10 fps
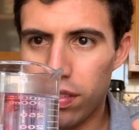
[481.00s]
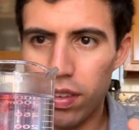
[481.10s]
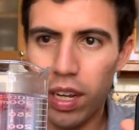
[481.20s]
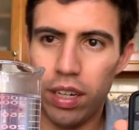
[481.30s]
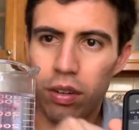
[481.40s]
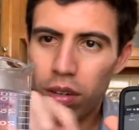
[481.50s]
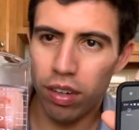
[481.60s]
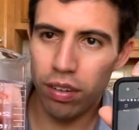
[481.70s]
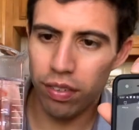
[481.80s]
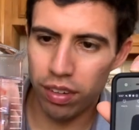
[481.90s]
And you can
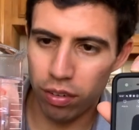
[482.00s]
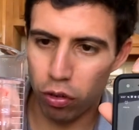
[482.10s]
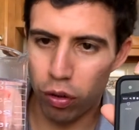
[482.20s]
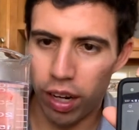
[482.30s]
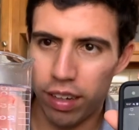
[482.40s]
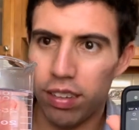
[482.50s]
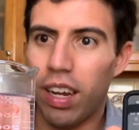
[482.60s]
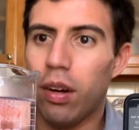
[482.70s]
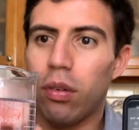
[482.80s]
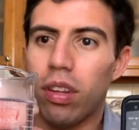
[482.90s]
even trace
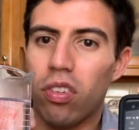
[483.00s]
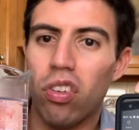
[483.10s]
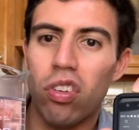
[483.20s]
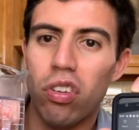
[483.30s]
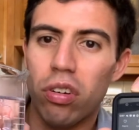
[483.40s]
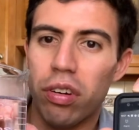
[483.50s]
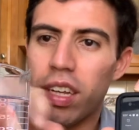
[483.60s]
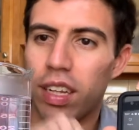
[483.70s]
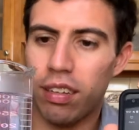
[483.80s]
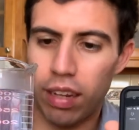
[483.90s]
out this
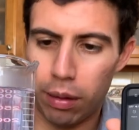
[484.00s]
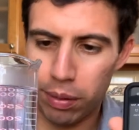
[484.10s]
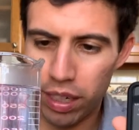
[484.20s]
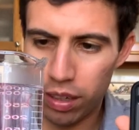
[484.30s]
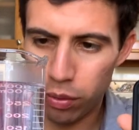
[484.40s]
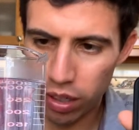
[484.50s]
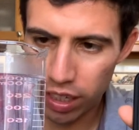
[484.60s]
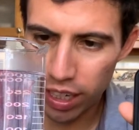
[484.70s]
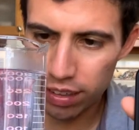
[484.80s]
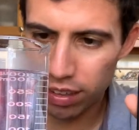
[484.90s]
stirring that's happening. We're at
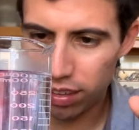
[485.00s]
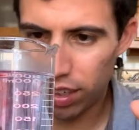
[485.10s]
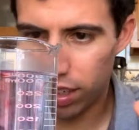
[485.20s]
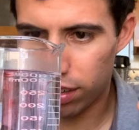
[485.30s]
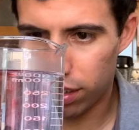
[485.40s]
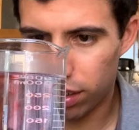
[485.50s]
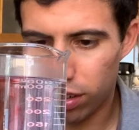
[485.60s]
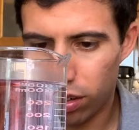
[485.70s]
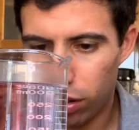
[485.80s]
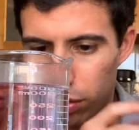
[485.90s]
18 seconds and
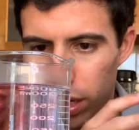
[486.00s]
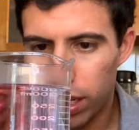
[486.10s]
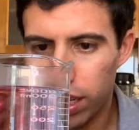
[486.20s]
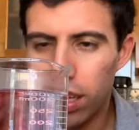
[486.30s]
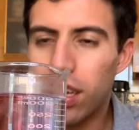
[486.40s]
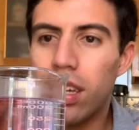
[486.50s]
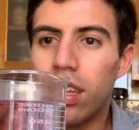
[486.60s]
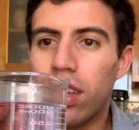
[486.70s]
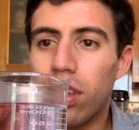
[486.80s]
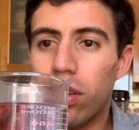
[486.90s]
already
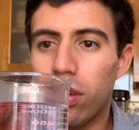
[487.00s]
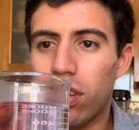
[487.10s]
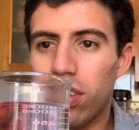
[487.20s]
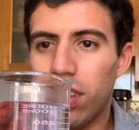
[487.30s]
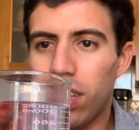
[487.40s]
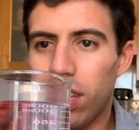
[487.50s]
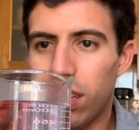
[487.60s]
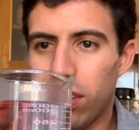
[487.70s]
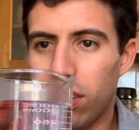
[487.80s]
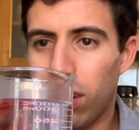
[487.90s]
you can see
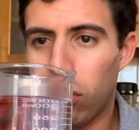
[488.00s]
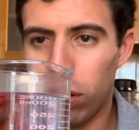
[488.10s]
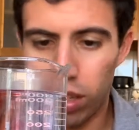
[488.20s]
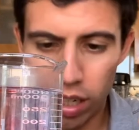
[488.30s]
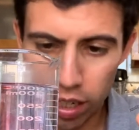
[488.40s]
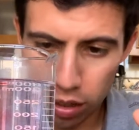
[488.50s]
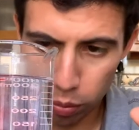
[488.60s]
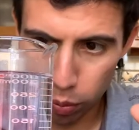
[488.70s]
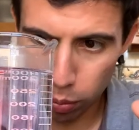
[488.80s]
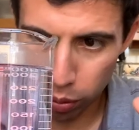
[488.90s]
it's actually gone
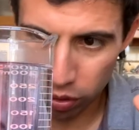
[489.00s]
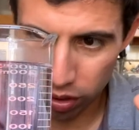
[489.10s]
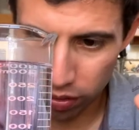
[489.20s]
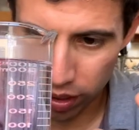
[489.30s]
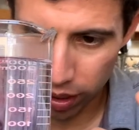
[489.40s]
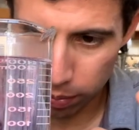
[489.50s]
through most of the